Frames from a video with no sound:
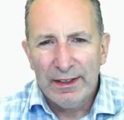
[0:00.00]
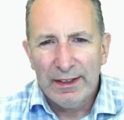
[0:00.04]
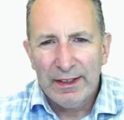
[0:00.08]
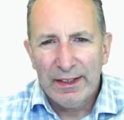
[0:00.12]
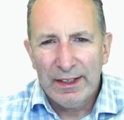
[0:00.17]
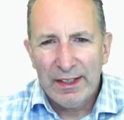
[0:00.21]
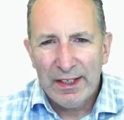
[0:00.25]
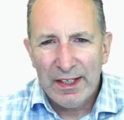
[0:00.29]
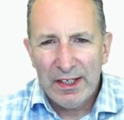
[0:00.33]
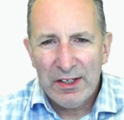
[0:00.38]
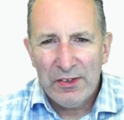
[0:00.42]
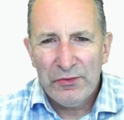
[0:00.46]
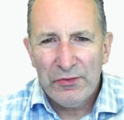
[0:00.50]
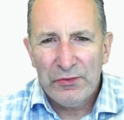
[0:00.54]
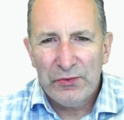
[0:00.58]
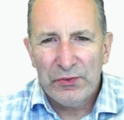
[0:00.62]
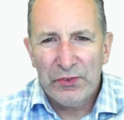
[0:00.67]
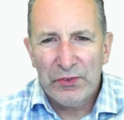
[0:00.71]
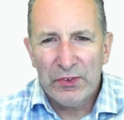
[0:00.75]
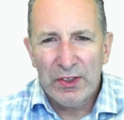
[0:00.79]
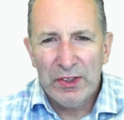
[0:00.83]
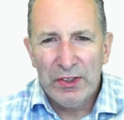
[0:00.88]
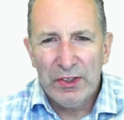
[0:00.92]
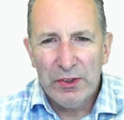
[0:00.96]
If
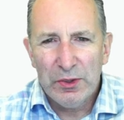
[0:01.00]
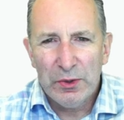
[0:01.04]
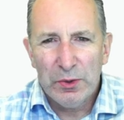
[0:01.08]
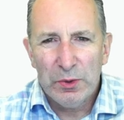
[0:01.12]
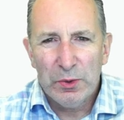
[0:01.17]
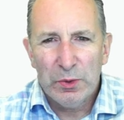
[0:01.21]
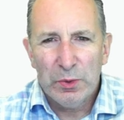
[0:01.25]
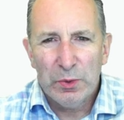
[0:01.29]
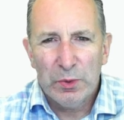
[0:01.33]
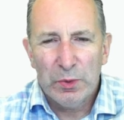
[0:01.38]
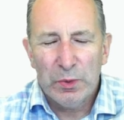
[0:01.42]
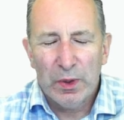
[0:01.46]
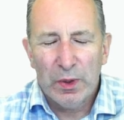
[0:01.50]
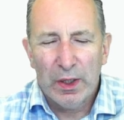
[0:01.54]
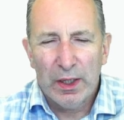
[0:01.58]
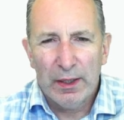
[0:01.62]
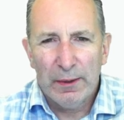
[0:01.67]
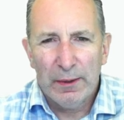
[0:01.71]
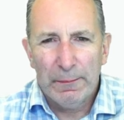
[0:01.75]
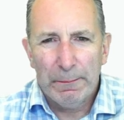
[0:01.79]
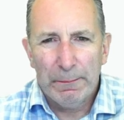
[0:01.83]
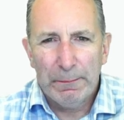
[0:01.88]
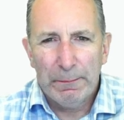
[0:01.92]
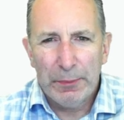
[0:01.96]
you
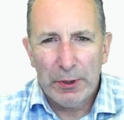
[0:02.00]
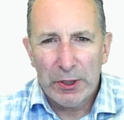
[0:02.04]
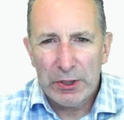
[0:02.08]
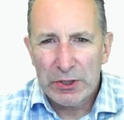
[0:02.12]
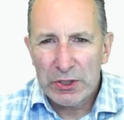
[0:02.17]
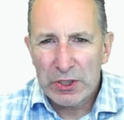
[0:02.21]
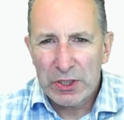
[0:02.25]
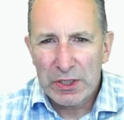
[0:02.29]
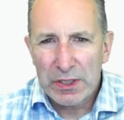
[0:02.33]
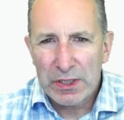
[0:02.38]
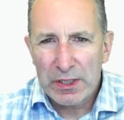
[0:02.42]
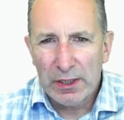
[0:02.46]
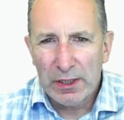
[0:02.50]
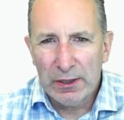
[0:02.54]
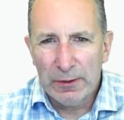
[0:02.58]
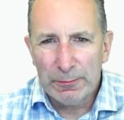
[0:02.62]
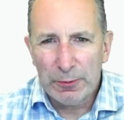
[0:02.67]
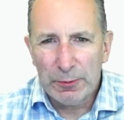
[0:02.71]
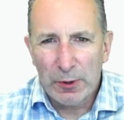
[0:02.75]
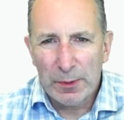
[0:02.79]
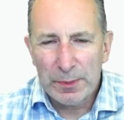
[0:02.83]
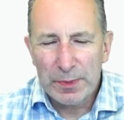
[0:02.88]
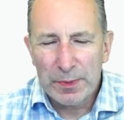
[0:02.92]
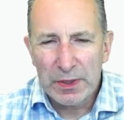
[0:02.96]
purchased a
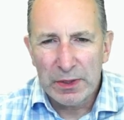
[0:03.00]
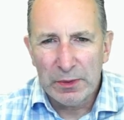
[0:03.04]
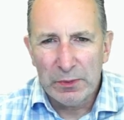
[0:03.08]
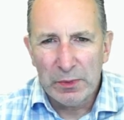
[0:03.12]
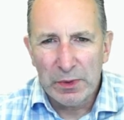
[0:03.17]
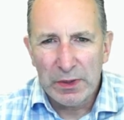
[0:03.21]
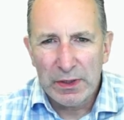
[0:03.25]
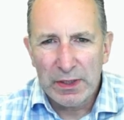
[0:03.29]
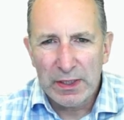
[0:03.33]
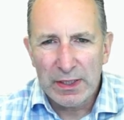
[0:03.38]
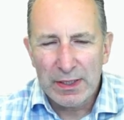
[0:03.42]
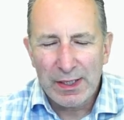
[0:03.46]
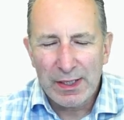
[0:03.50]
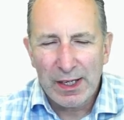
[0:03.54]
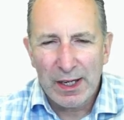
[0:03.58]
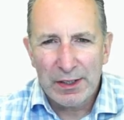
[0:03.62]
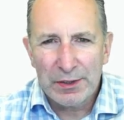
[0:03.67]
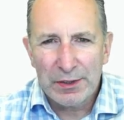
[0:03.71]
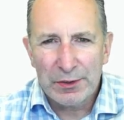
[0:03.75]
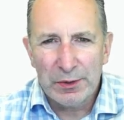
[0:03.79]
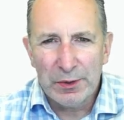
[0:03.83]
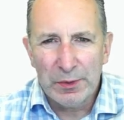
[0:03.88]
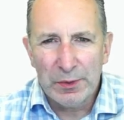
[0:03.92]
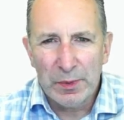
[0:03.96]
property with these
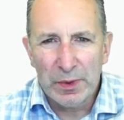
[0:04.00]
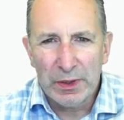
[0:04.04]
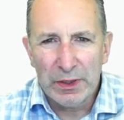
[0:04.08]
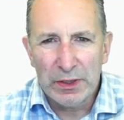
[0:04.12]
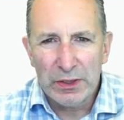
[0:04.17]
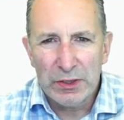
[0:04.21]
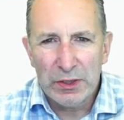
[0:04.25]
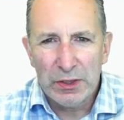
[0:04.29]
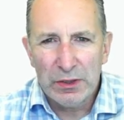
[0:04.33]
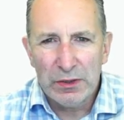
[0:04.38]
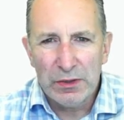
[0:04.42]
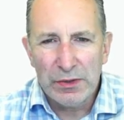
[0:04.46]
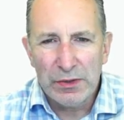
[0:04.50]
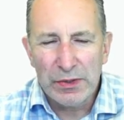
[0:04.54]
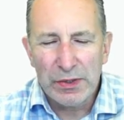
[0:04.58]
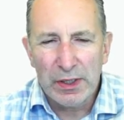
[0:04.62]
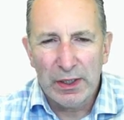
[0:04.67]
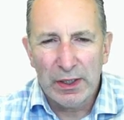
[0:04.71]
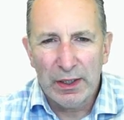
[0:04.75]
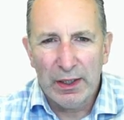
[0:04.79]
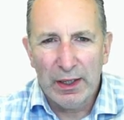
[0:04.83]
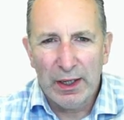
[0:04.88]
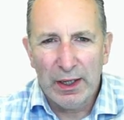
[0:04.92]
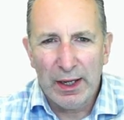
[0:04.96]
category 1 issues
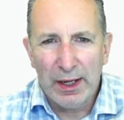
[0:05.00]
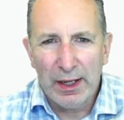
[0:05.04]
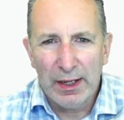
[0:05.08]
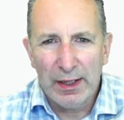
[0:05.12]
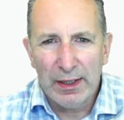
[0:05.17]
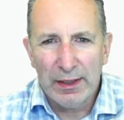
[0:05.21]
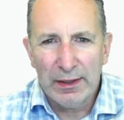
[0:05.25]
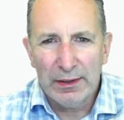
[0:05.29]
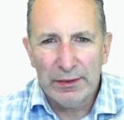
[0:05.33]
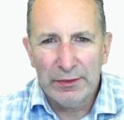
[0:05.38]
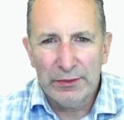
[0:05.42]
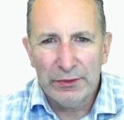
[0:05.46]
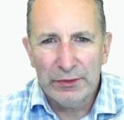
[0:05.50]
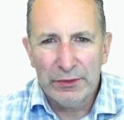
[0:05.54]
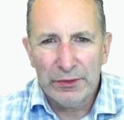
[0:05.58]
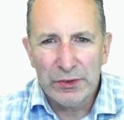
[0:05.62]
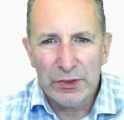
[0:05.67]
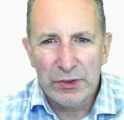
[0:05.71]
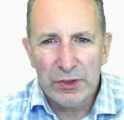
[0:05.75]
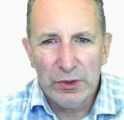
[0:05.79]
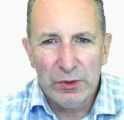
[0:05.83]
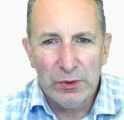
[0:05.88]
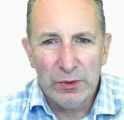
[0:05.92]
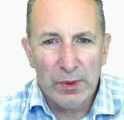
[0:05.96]
and
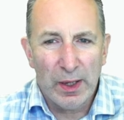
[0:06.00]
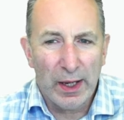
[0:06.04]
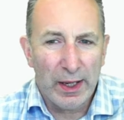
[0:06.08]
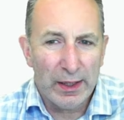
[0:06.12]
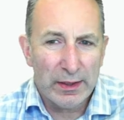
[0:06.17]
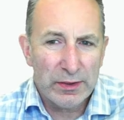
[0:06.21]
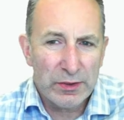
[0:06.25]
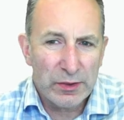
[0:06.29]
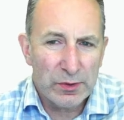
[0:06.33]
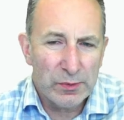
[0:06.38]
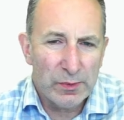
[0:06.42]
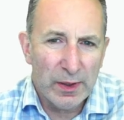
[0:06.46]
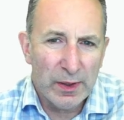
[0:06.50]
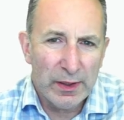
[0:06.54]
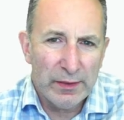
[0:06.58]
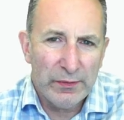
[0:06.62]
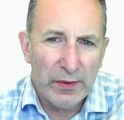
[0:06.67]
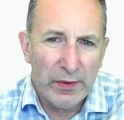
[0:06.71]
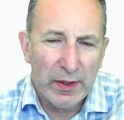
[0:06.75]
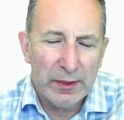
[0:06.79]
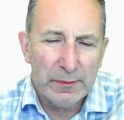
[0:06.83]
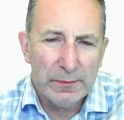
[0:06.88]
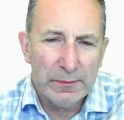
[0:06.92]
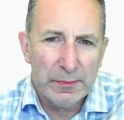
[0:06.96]
you had to
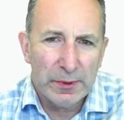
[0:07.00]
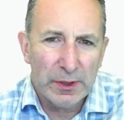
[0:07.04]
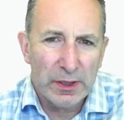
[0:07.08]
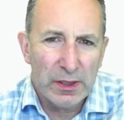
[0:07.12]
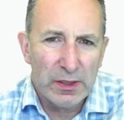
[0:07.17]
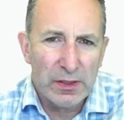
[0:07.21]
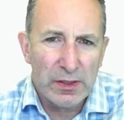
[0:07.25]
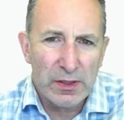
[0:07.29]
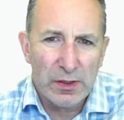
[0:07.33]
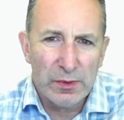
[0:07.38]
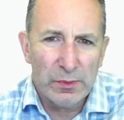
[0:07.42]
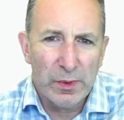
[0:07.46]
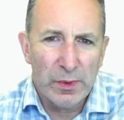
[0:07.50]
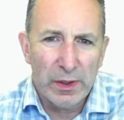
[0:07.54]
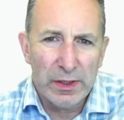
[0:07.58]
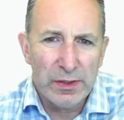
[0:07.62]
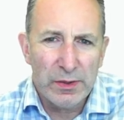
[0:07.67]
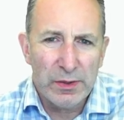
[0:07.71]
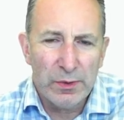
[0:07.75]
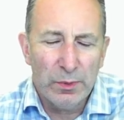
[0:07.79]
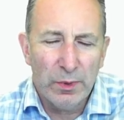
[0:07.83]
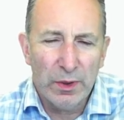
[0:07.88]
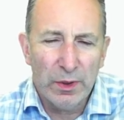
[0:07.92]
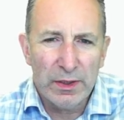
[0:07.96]
renovate because otherwise
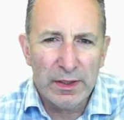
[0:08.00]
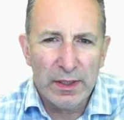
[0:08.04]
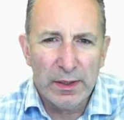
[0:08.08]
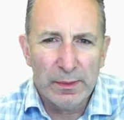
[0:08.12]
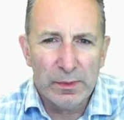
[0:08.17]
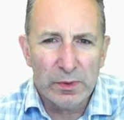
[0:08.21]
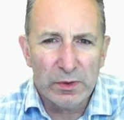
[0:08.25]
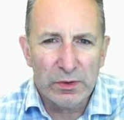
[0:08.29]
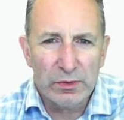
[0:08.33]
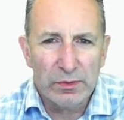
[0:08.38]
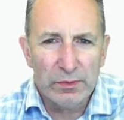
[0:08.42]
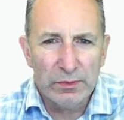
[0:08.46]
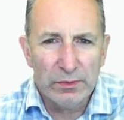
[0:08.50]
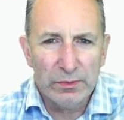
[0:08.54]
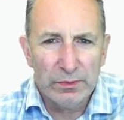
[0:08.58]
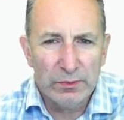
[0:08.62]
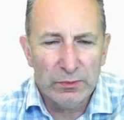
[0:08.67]
you weren't able to